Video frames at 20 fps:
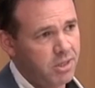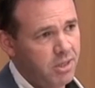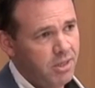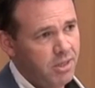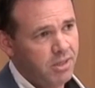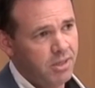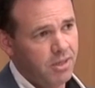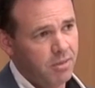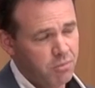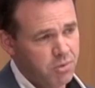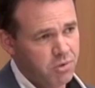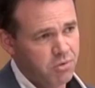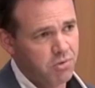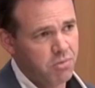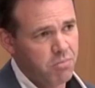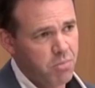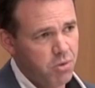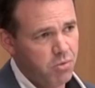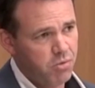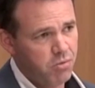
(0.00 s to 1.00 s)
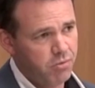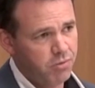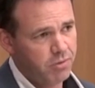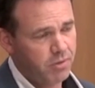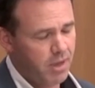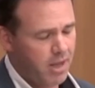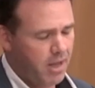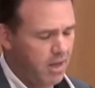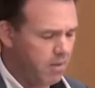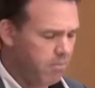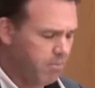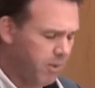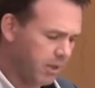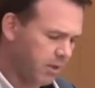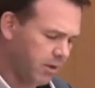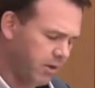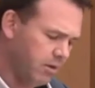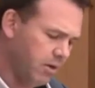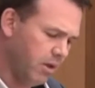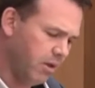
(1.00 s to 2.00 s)
that was removed back
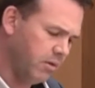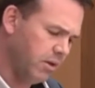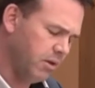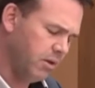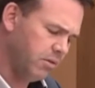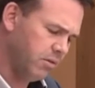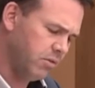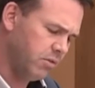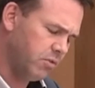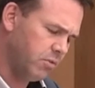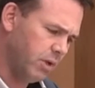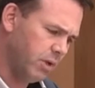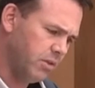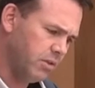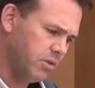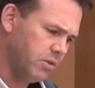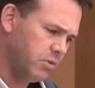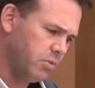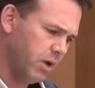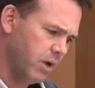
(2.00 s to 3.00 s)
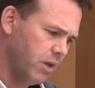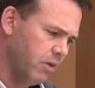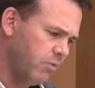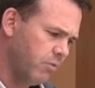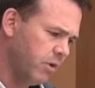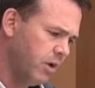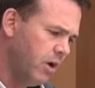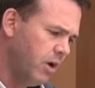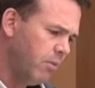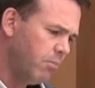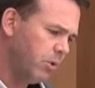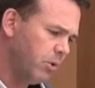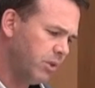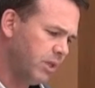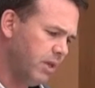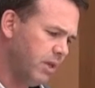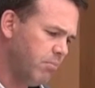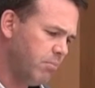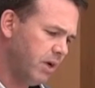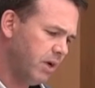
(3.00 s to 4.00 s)
in 2012. But the
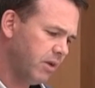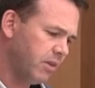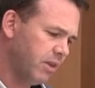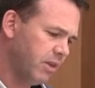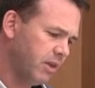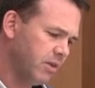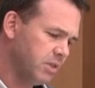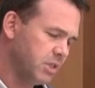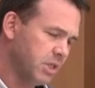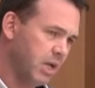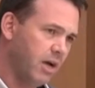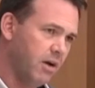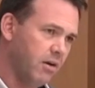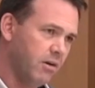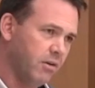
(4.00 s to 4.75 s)
impact that has had,